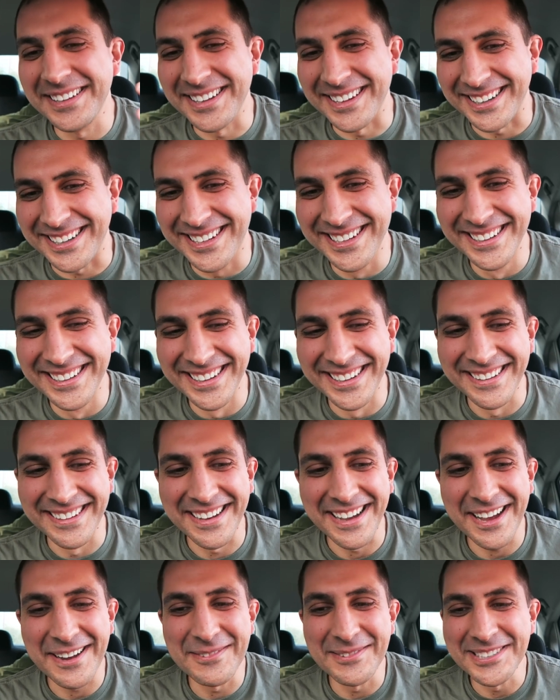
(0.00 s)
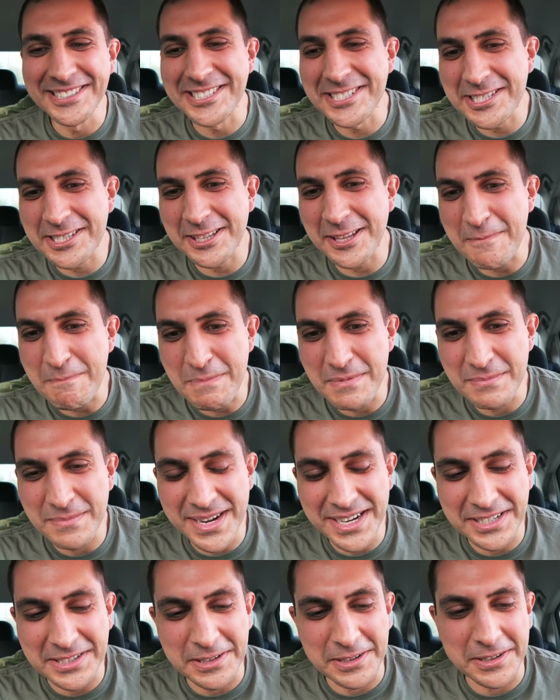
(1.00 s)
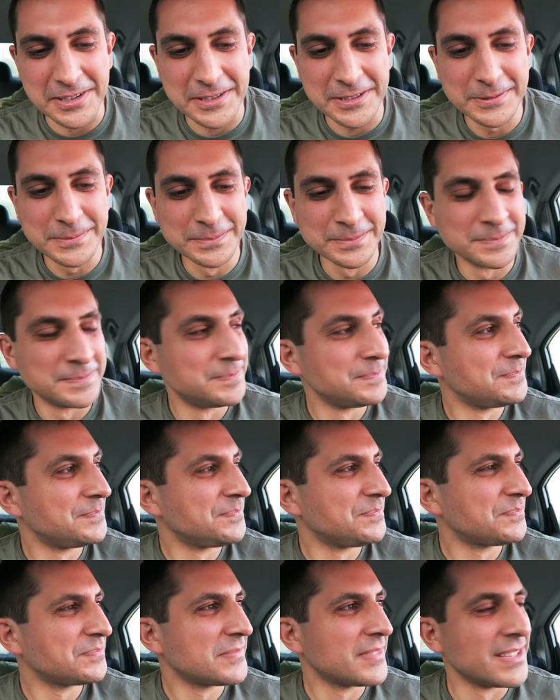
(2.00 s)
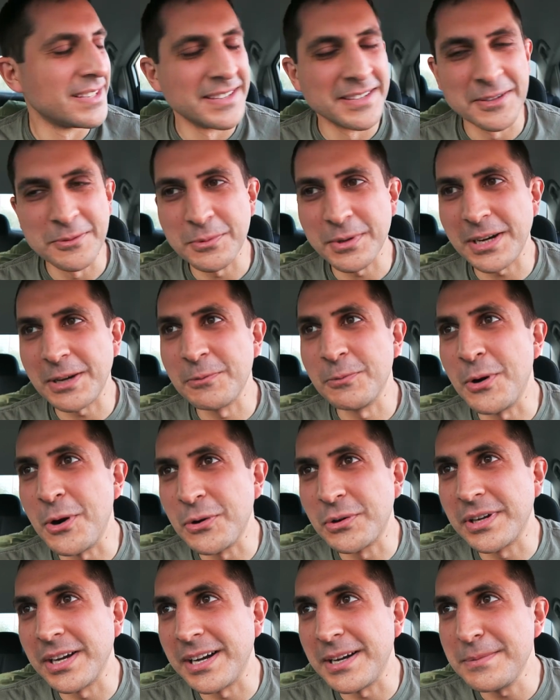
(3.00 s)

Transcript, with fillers: is Look, it? I went to sleep in my car. When I woke